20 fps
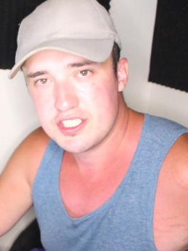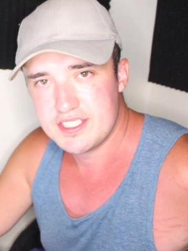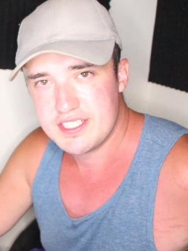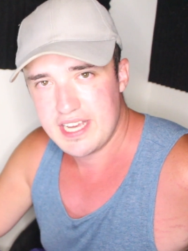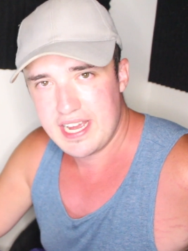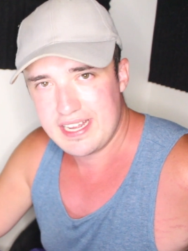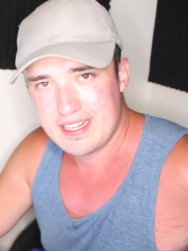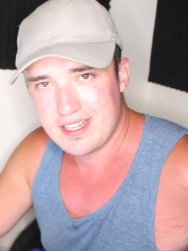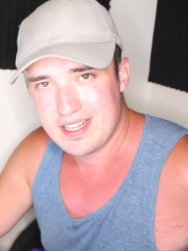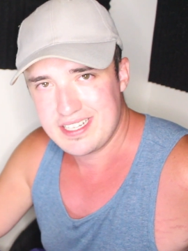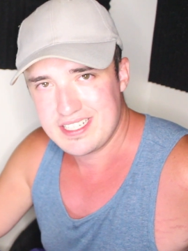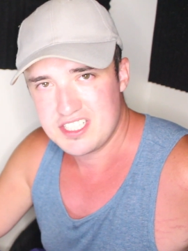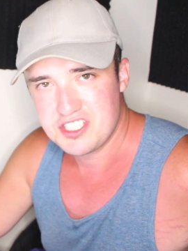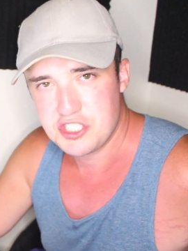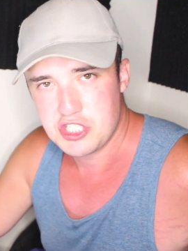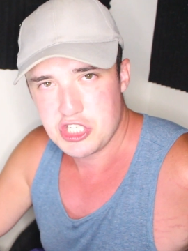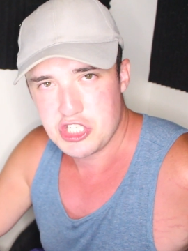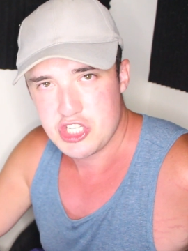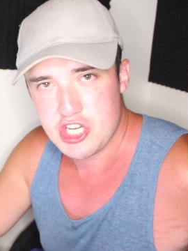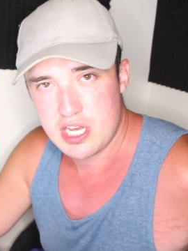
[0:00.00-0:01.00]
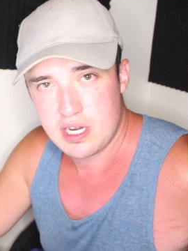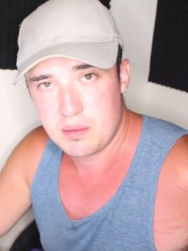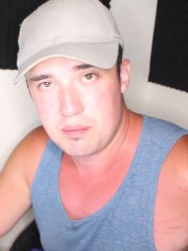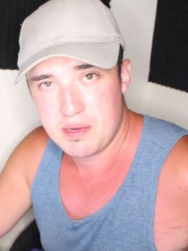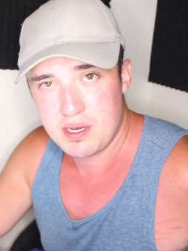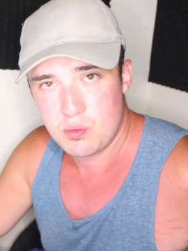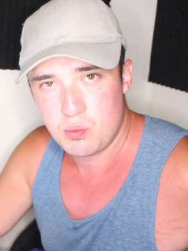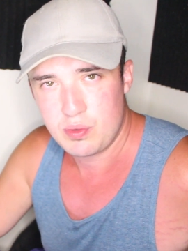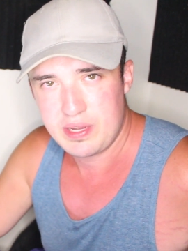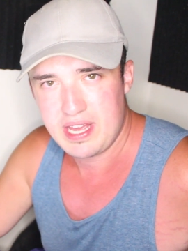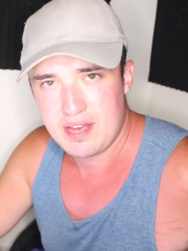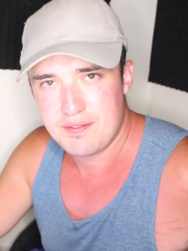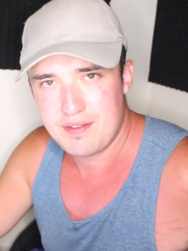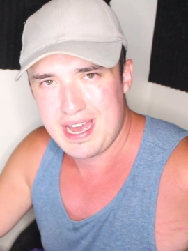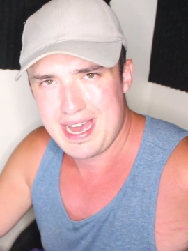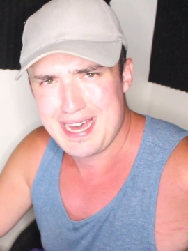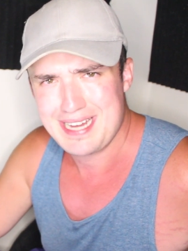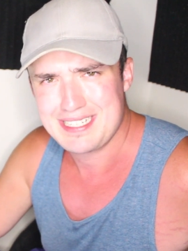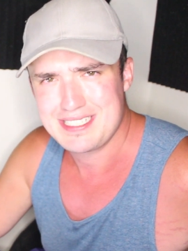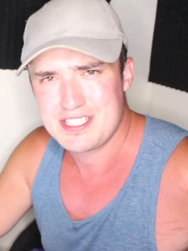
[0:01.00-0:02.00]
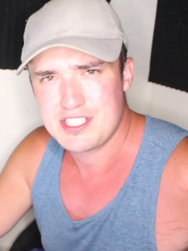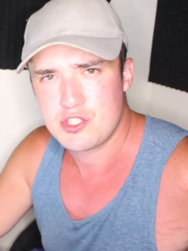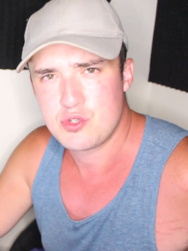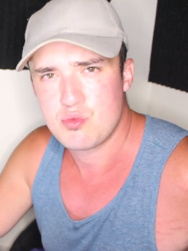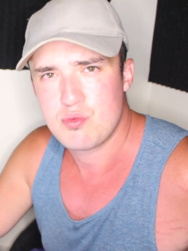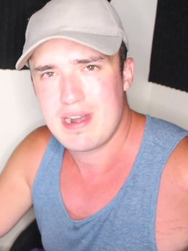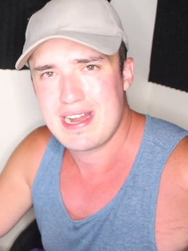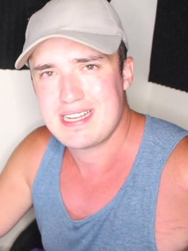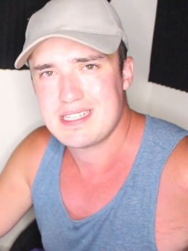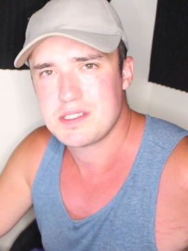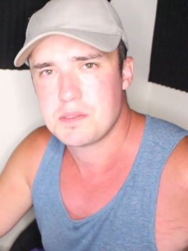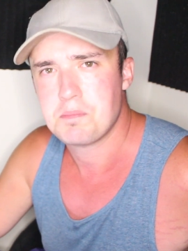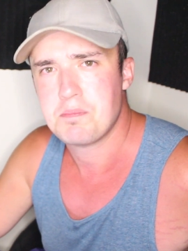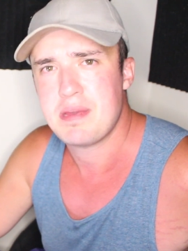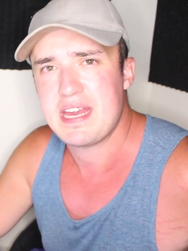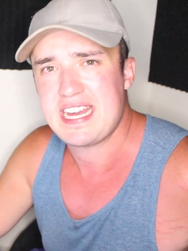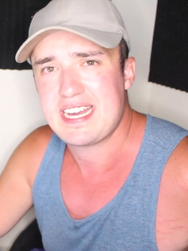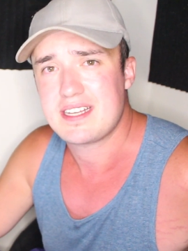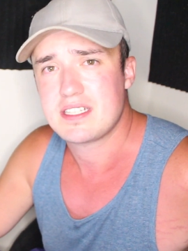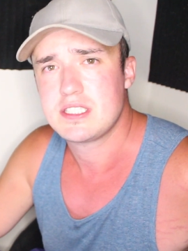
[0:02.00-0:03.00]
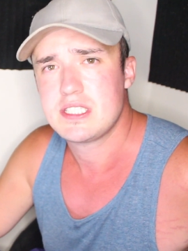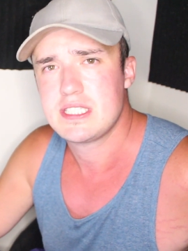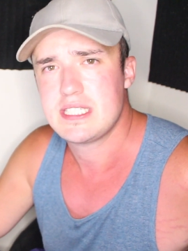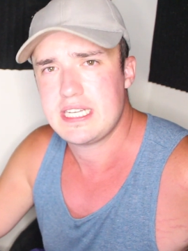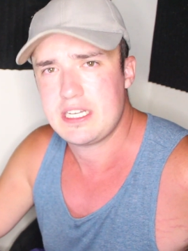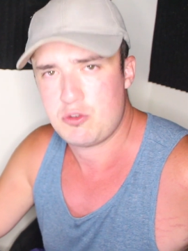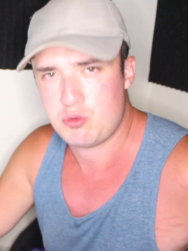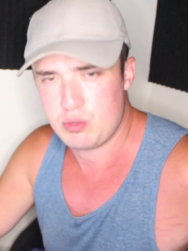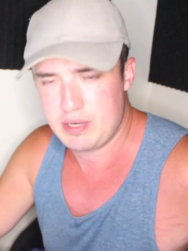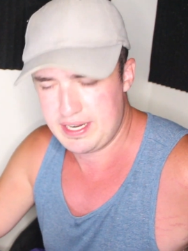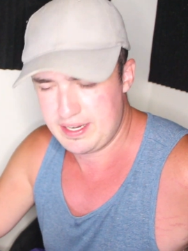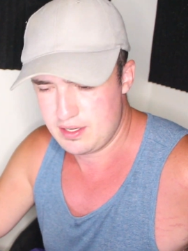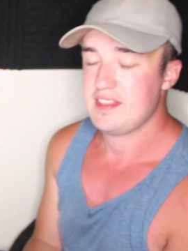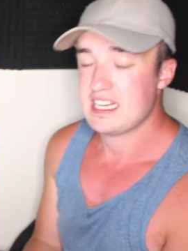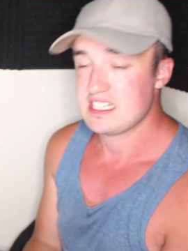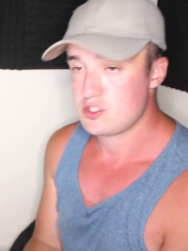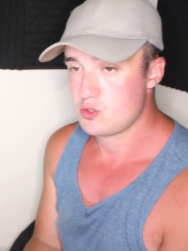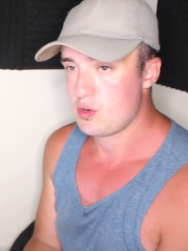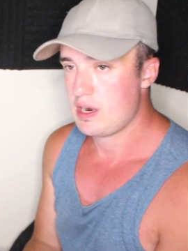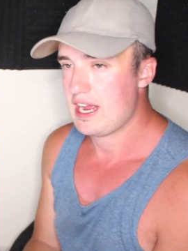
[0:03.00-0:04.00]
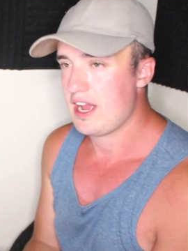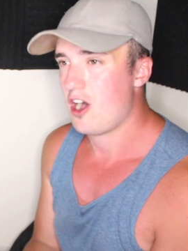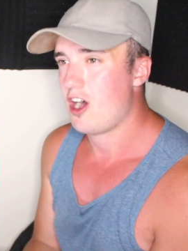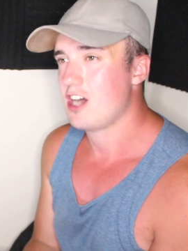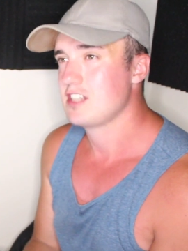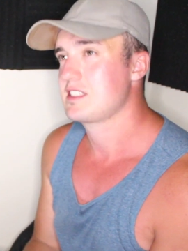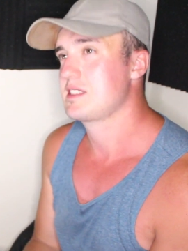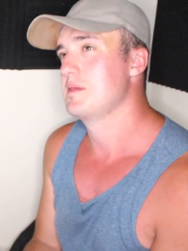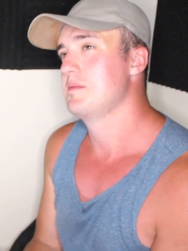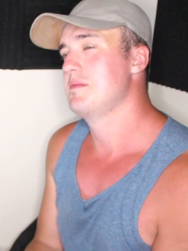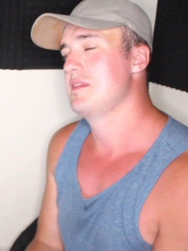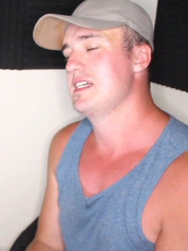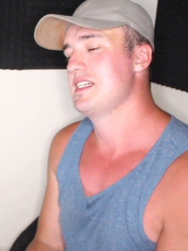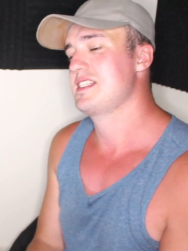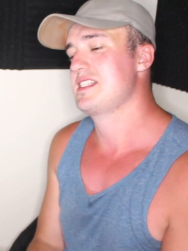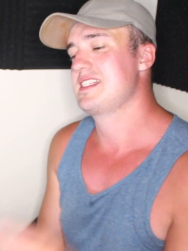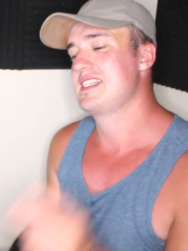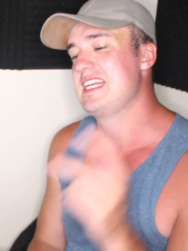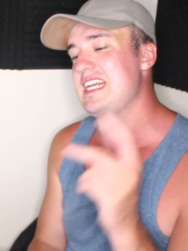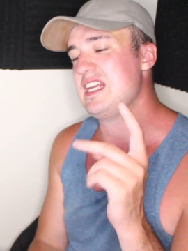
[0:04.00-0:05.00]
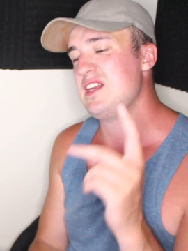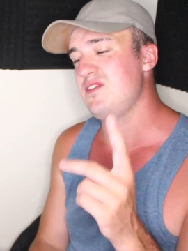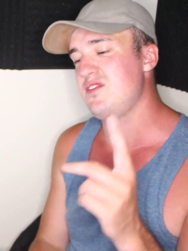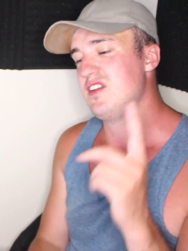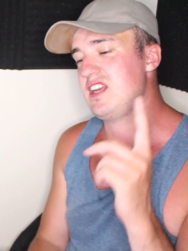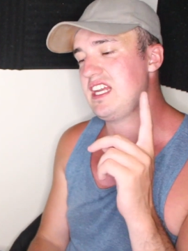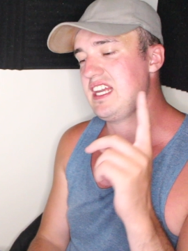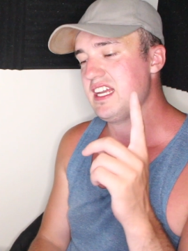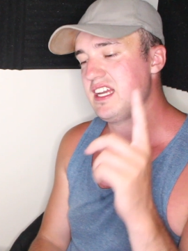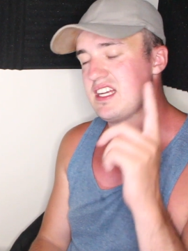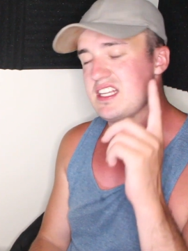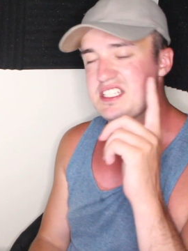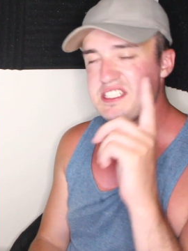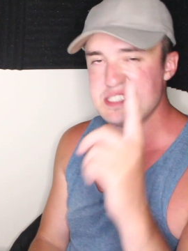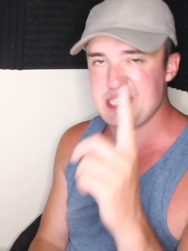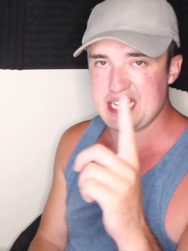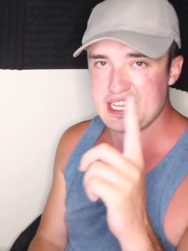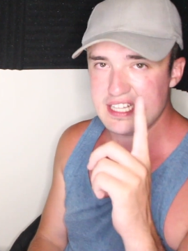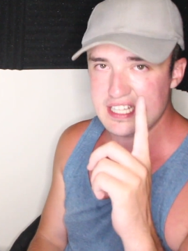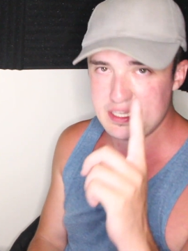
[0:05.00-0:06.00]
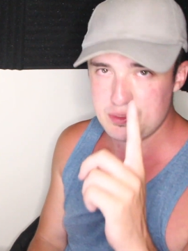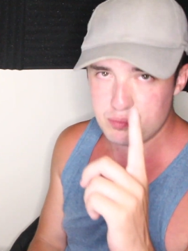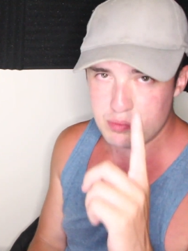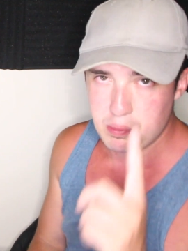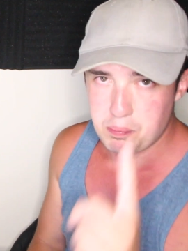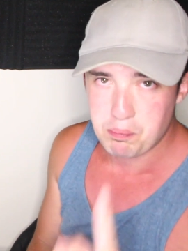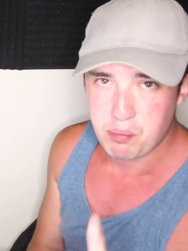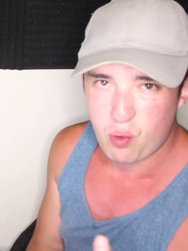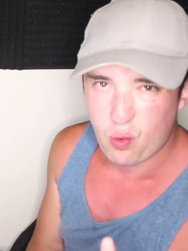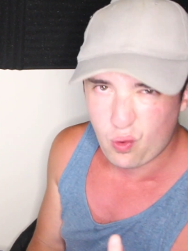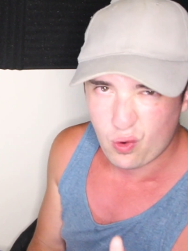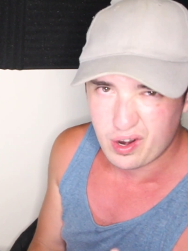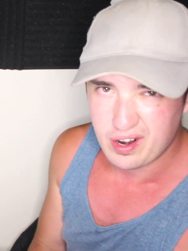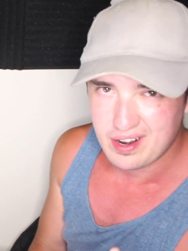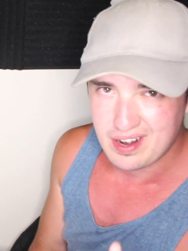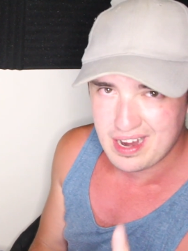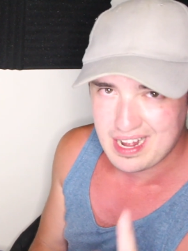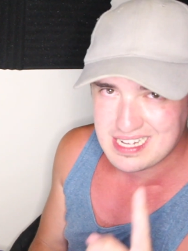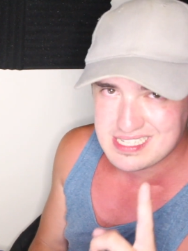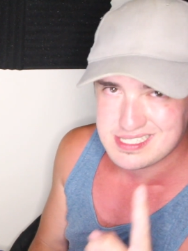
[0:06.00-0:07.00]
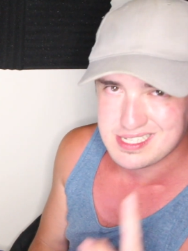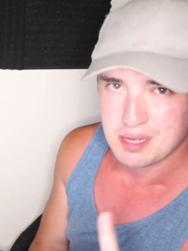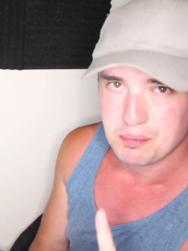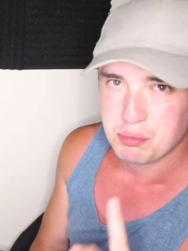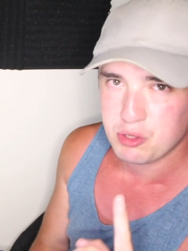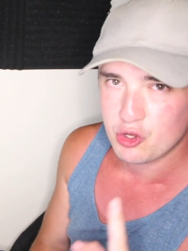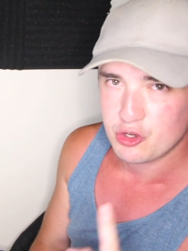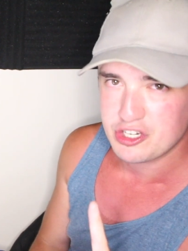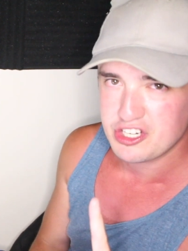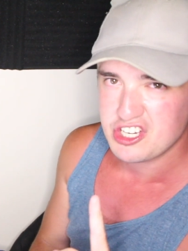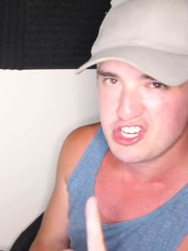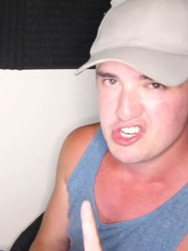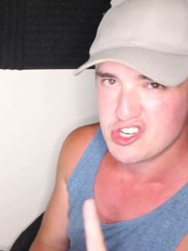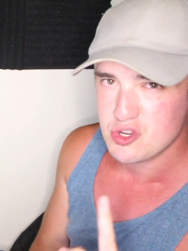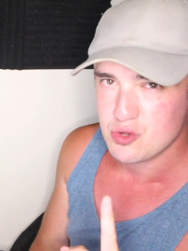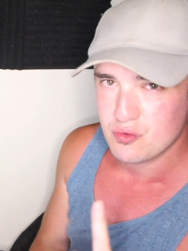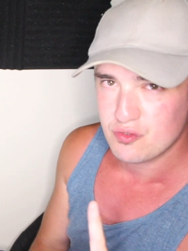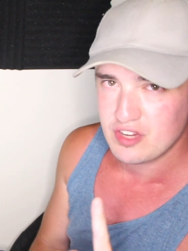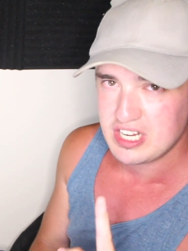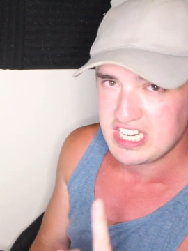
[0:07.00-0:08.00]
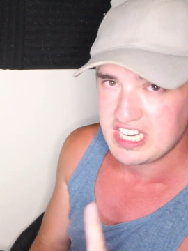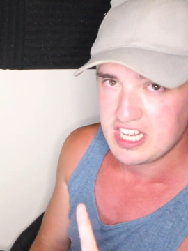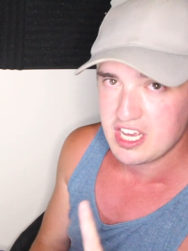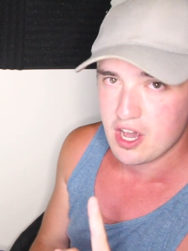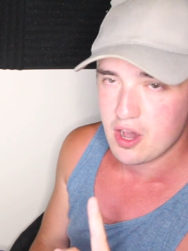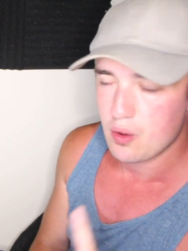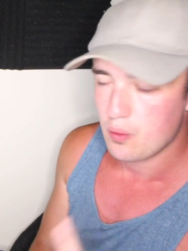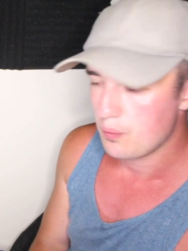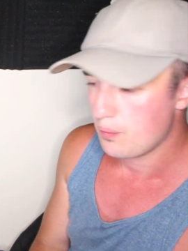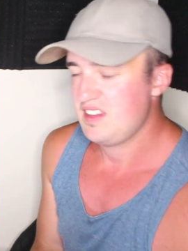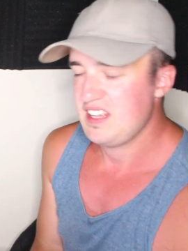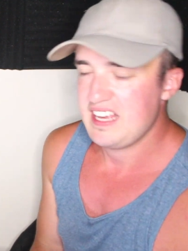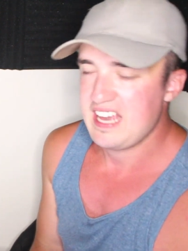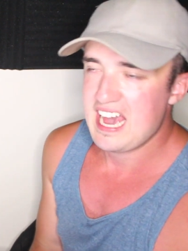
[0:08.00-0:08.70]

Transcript: Today, ladies and gentlemen, we have Addison Rae's Big Secret. That's right, Awesomeness TV Daily Report has uploaded a new video.